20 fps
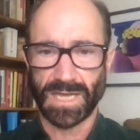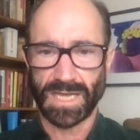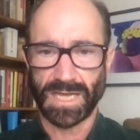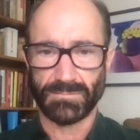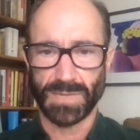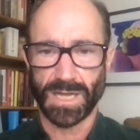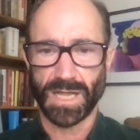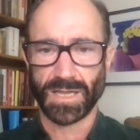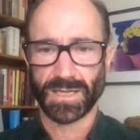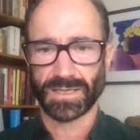
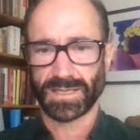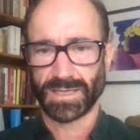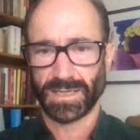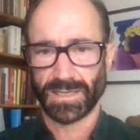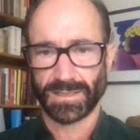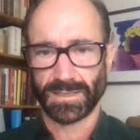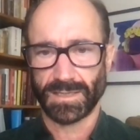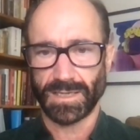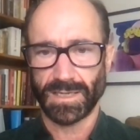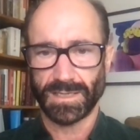metabolic
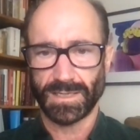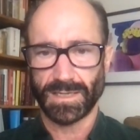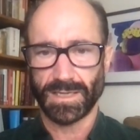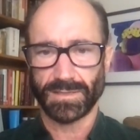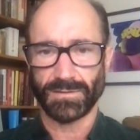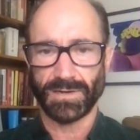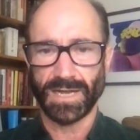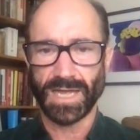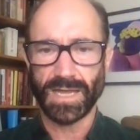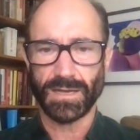and, and
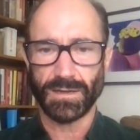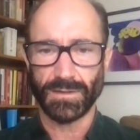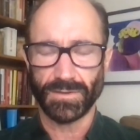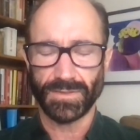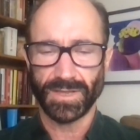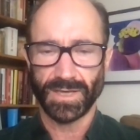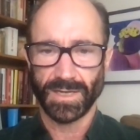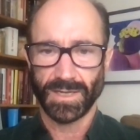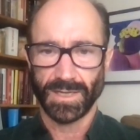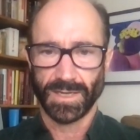other health,
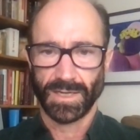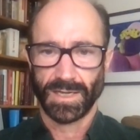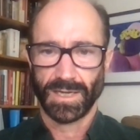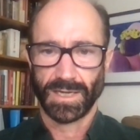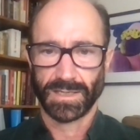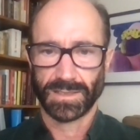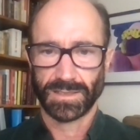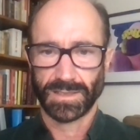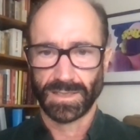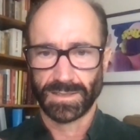
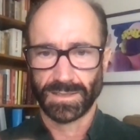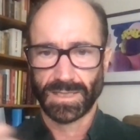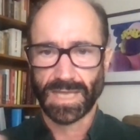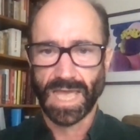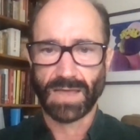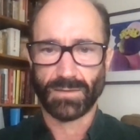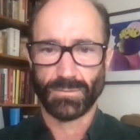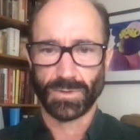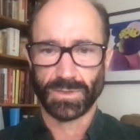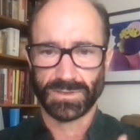and then
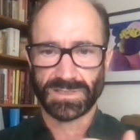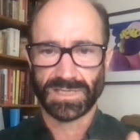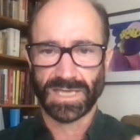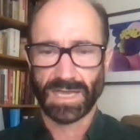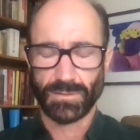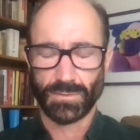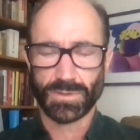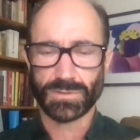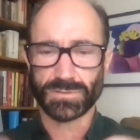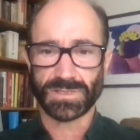that would
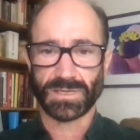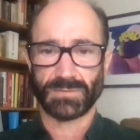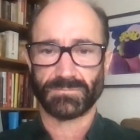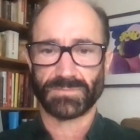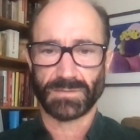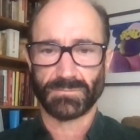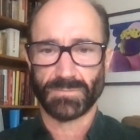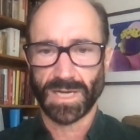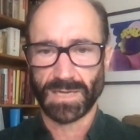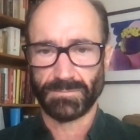say, well,
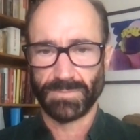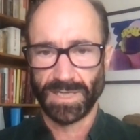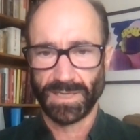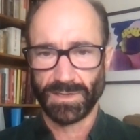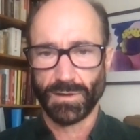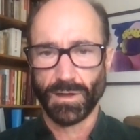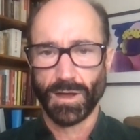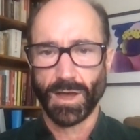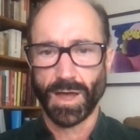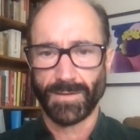something might
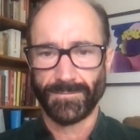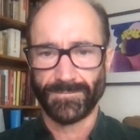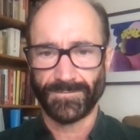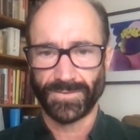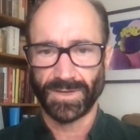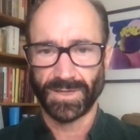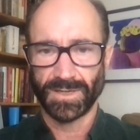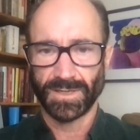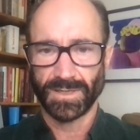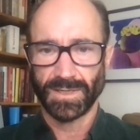be
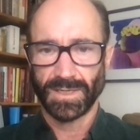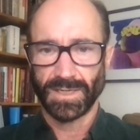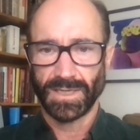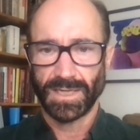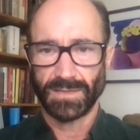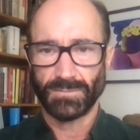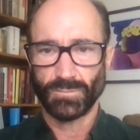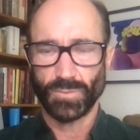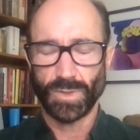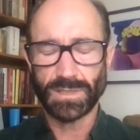off.
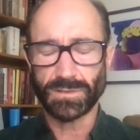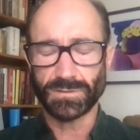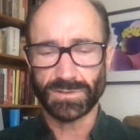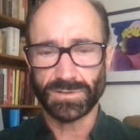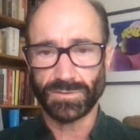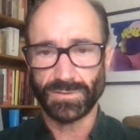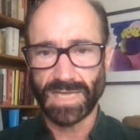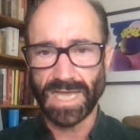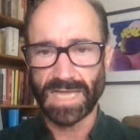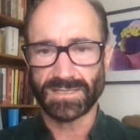And we don't
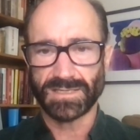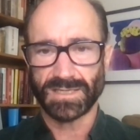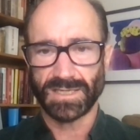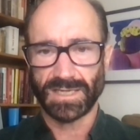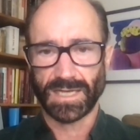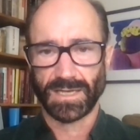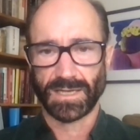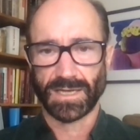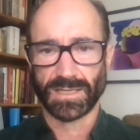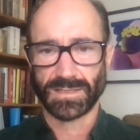do that
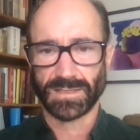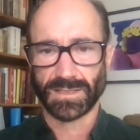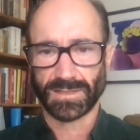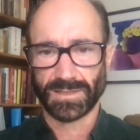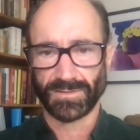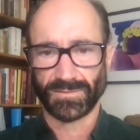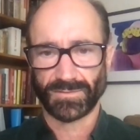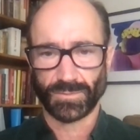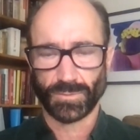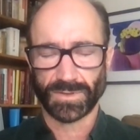today. I think
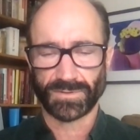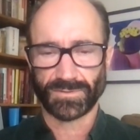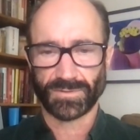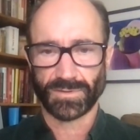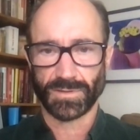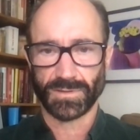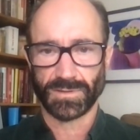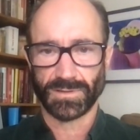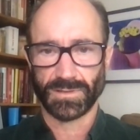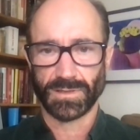this what's
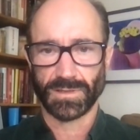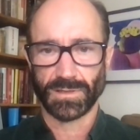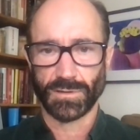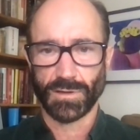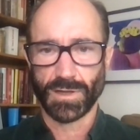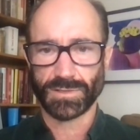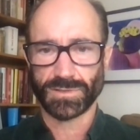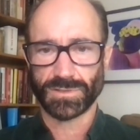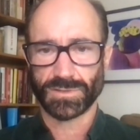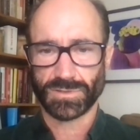called
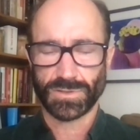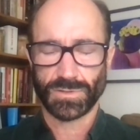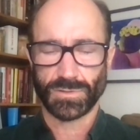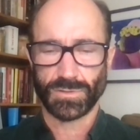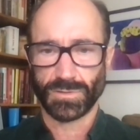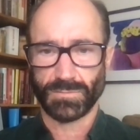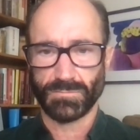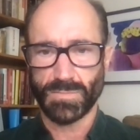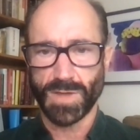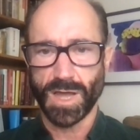
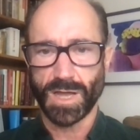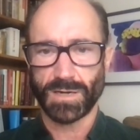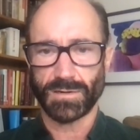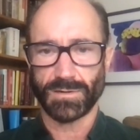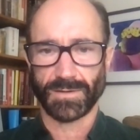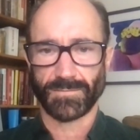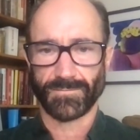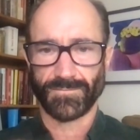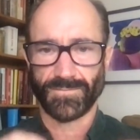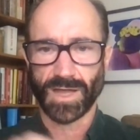longitudinal
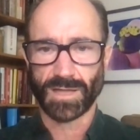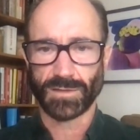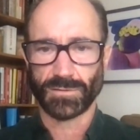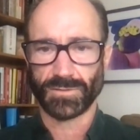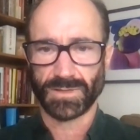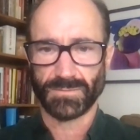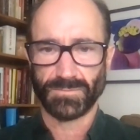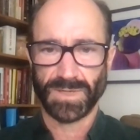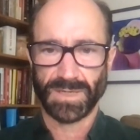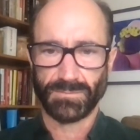monitoring,
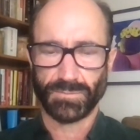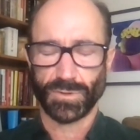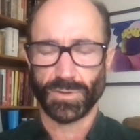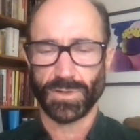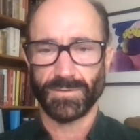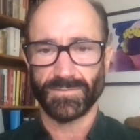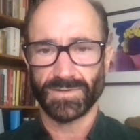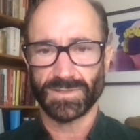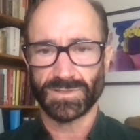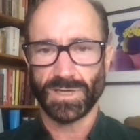following
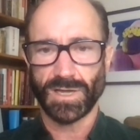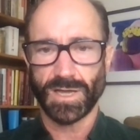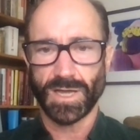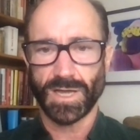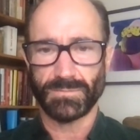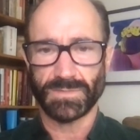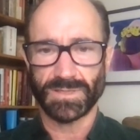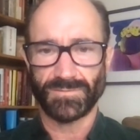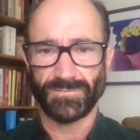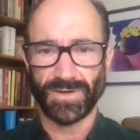people over
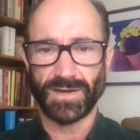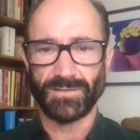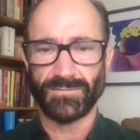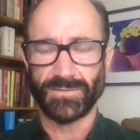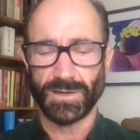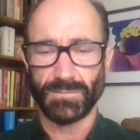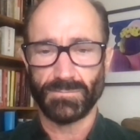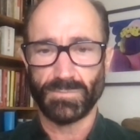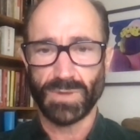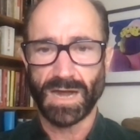time, is very,
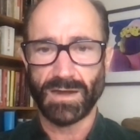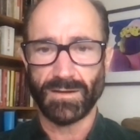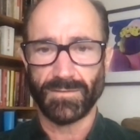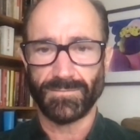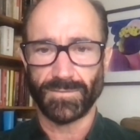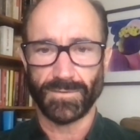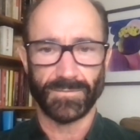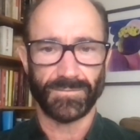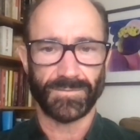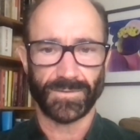very
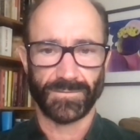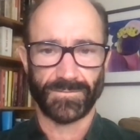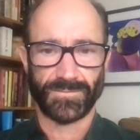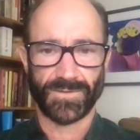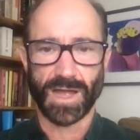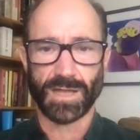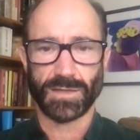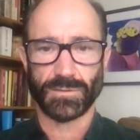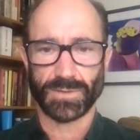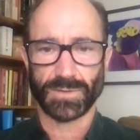powerful for
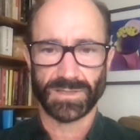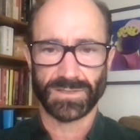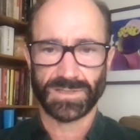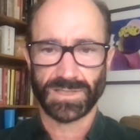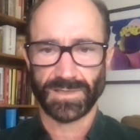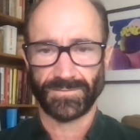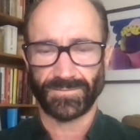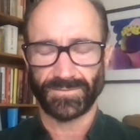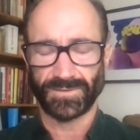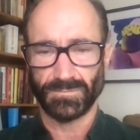following
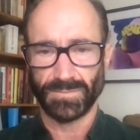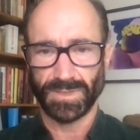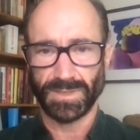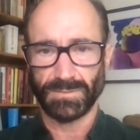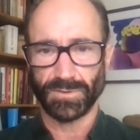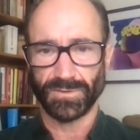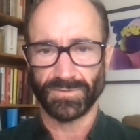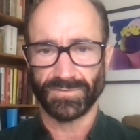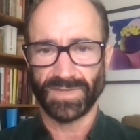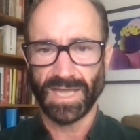shifts in
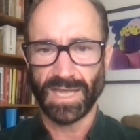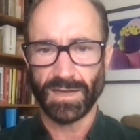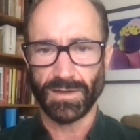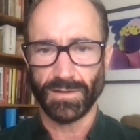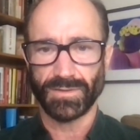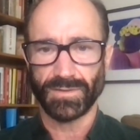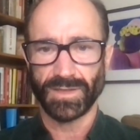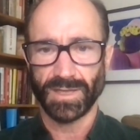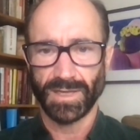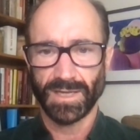people's
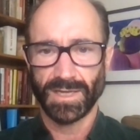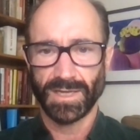health.